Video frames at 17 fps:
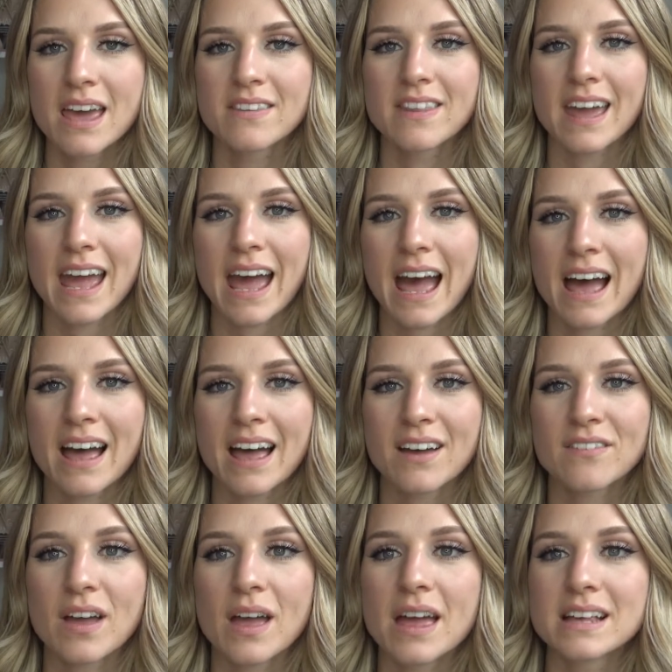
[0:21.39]
They
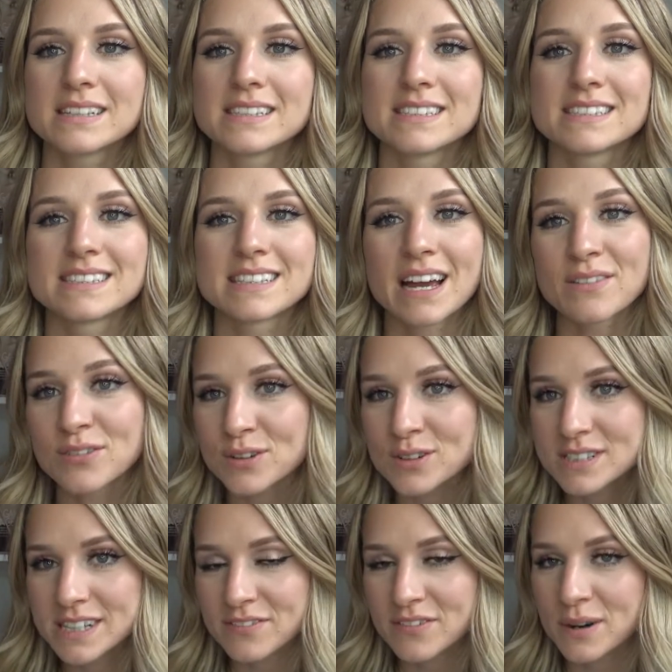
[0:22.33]
have
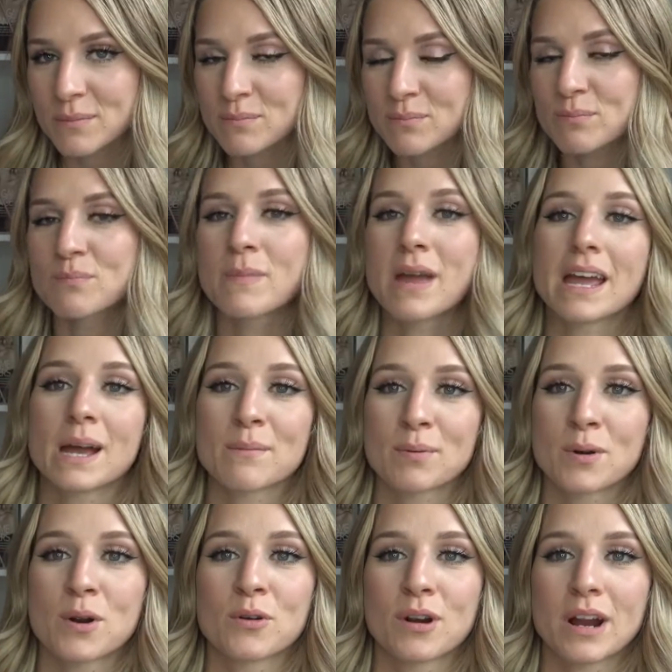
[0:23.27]
several different
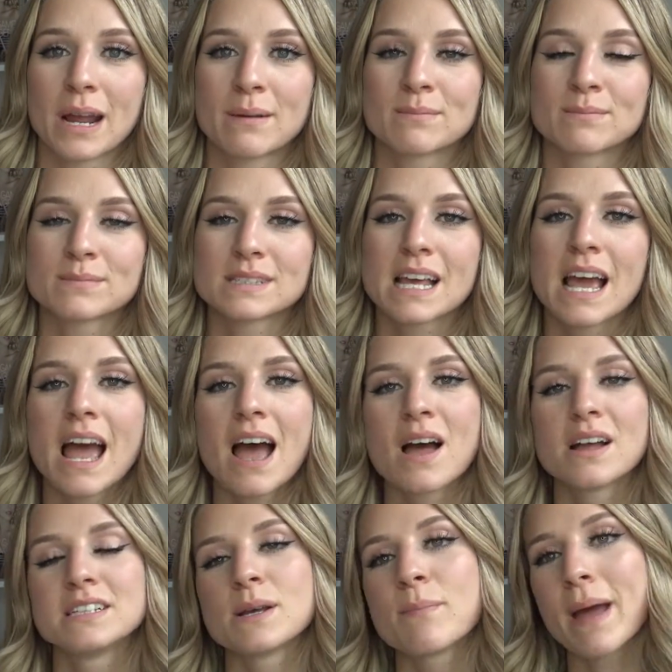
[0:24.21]
makeup programs
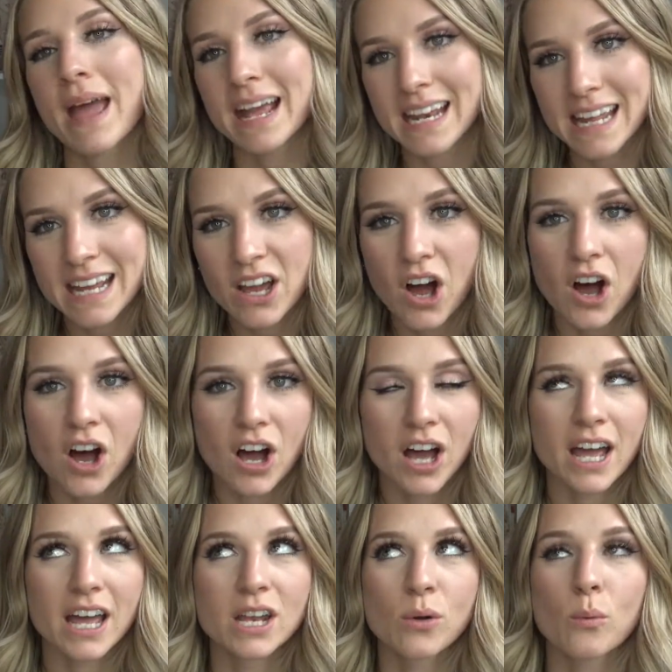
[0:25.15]
depending
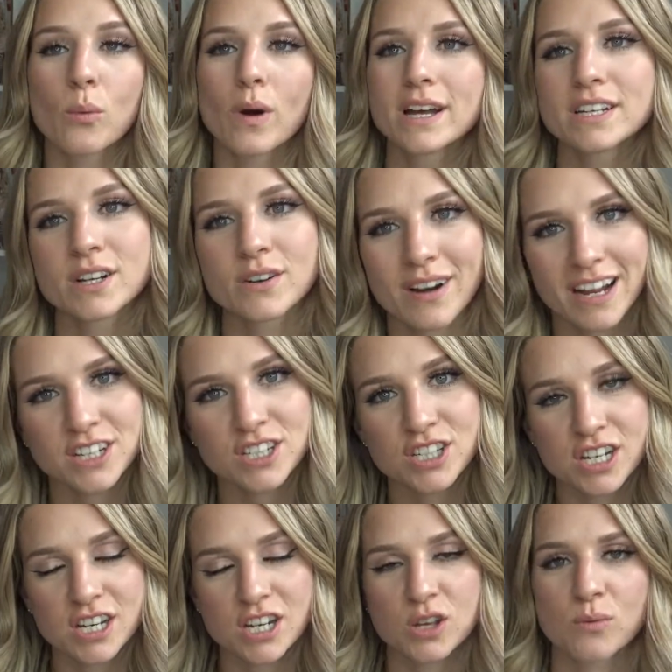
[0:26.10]
on what
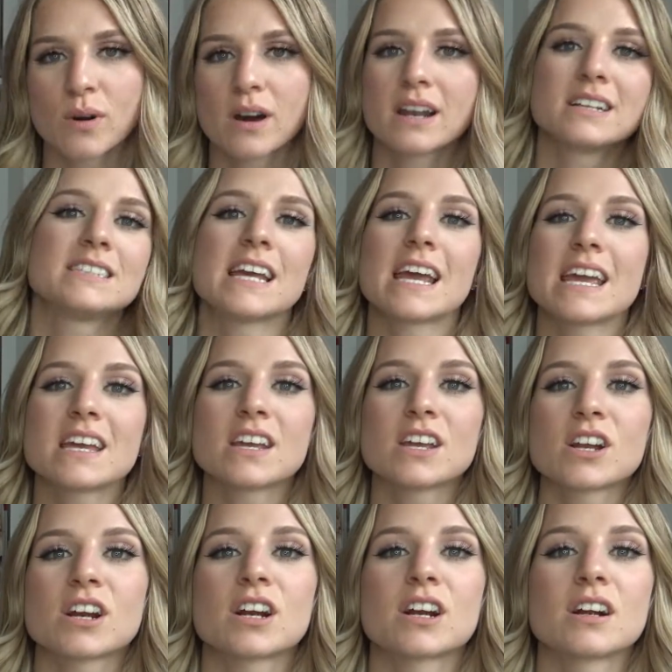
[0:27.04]
direction you want to
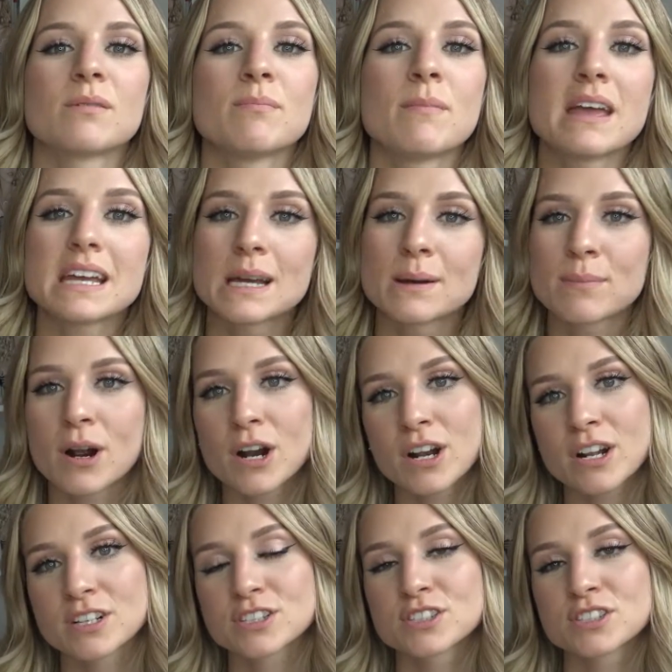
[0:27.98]
take your makeup
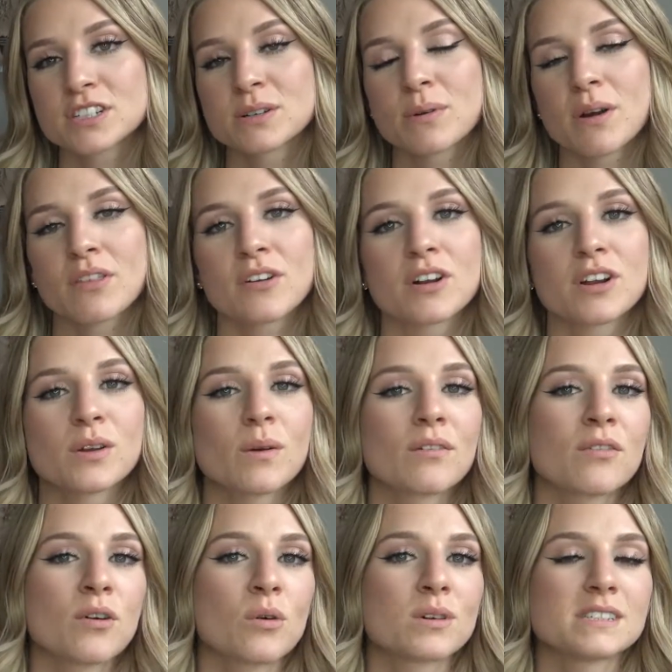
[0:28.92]
artistry, whether you
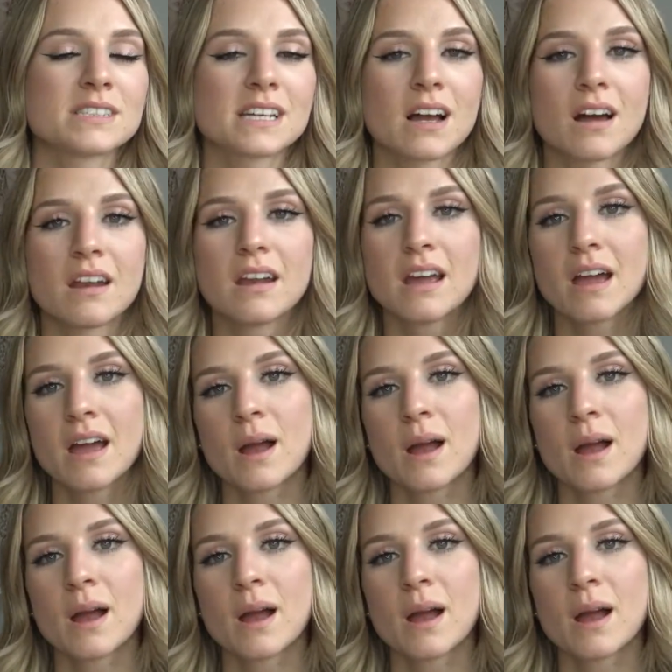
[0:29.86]
are focusing on